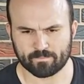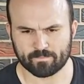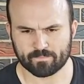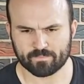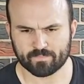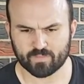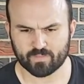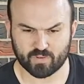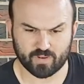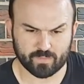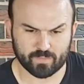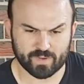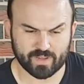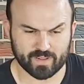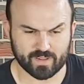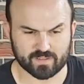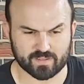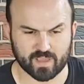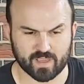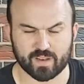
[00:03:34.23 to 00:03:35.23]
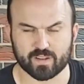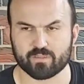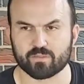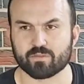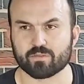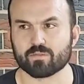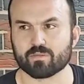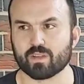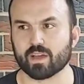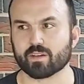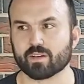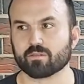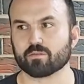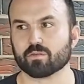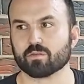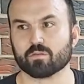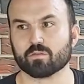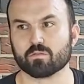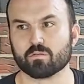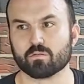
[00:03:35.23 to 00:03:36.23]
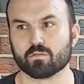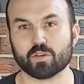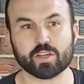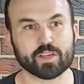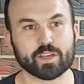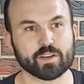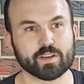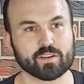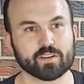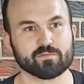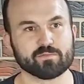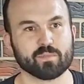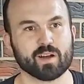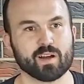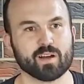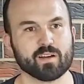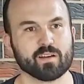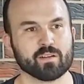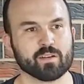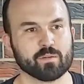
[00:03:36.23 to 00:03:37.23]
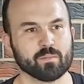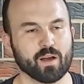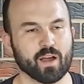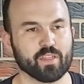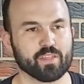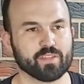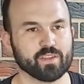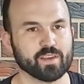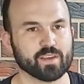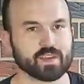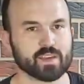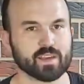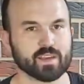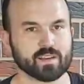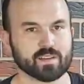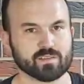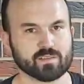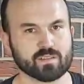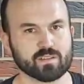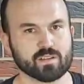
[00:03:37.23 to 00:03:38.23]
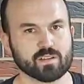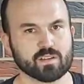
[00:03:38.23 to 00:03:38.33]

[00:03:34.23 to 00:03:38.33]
So I mean, that's kind of like what re-geared my thinking